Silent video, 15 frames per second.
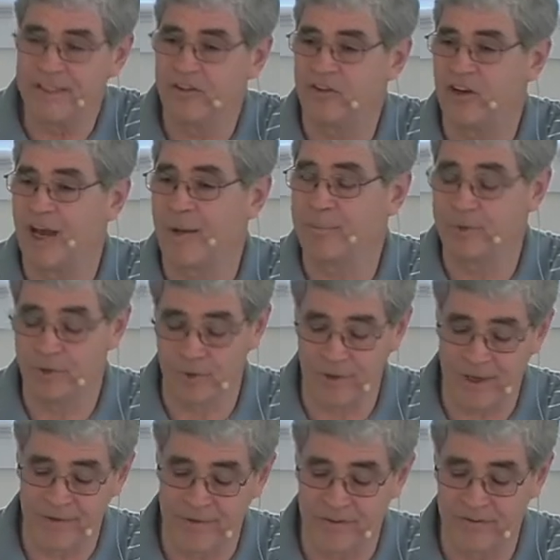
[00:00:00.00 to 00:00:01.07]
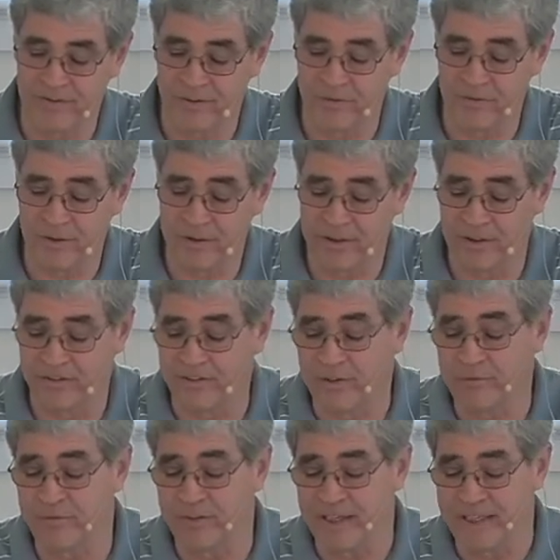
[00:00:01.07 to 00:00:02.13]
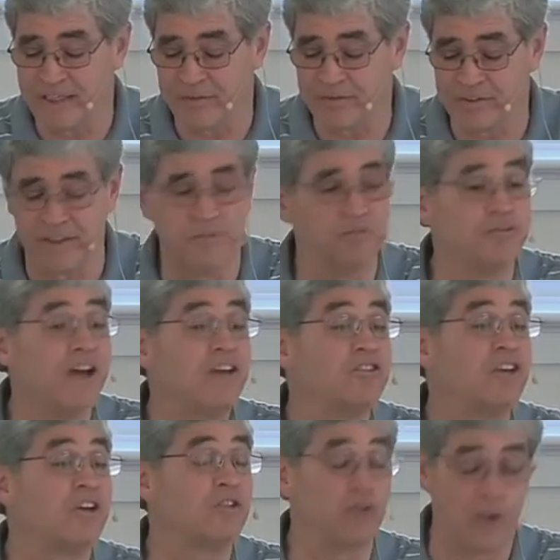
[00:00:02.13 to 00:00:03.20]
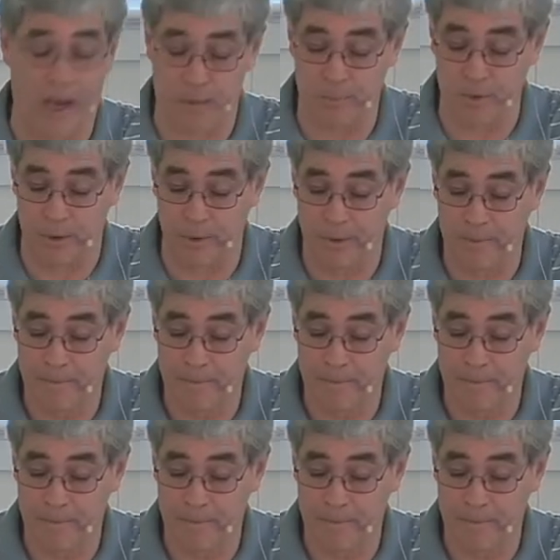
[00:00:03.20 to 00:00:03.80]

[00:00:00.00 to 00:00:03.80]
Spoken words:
chapter and the Symphony of Confession chapter.